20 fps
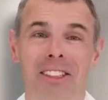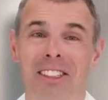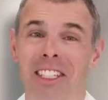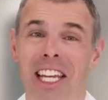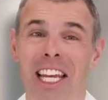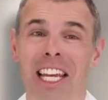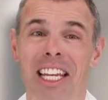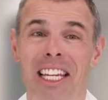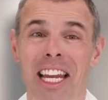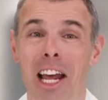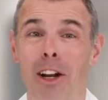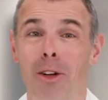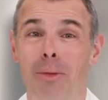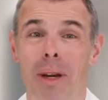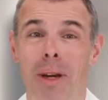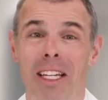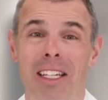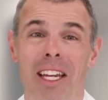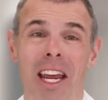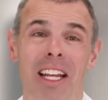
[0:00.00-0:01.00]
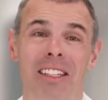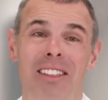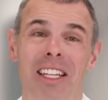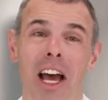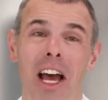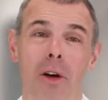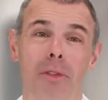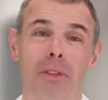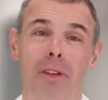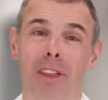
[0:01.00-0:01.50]
Singing nettle maintains
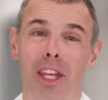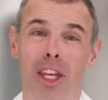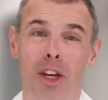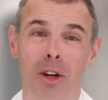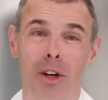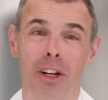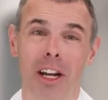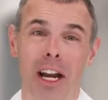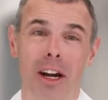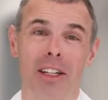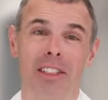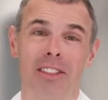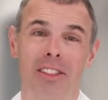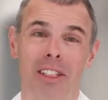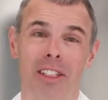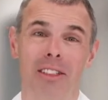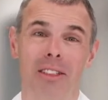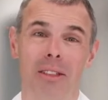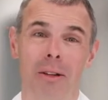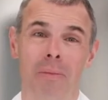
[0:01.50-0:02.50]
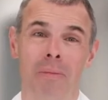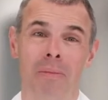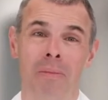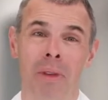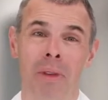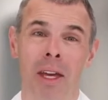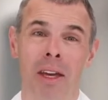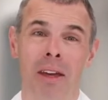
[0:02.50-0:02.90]
health of the urinary system.